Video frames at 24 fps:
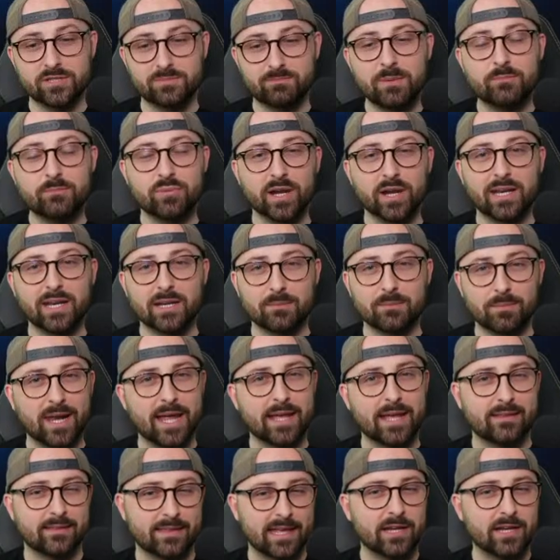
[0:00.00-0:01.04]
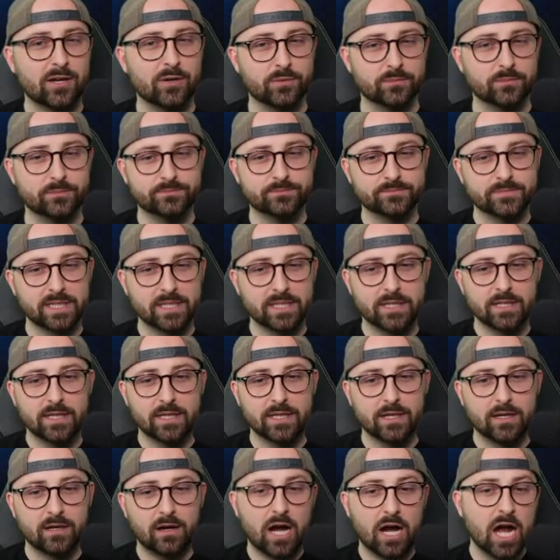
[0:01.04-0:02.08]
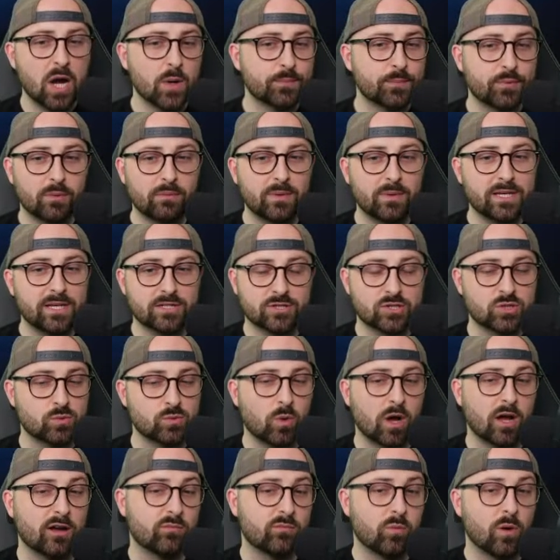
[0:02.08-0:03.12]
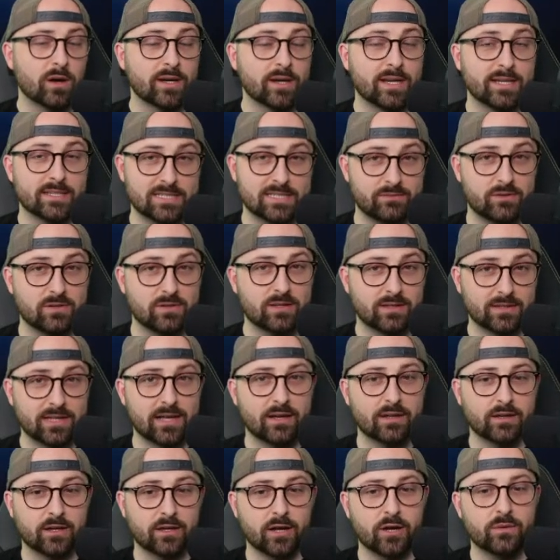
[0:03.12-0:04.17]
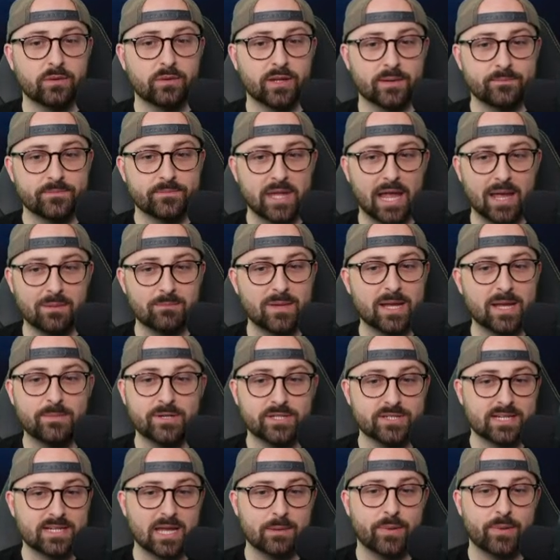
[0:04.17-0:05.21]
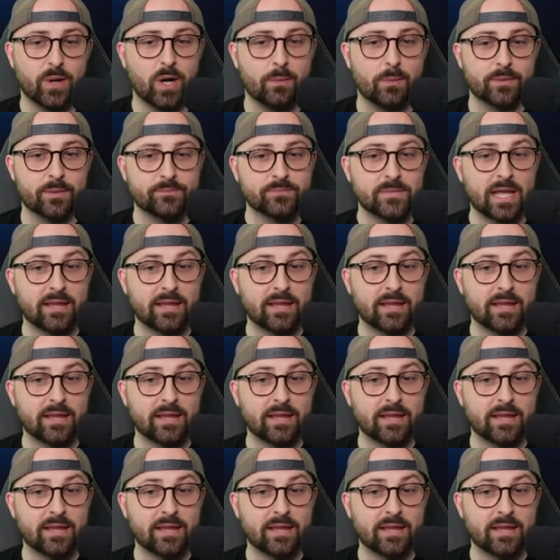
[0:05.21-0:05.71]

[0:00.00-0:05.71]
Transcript: just be bringing in a player that they own. I would probably just swerve Watkins if you think they're going to go there and maybe just get Palmer.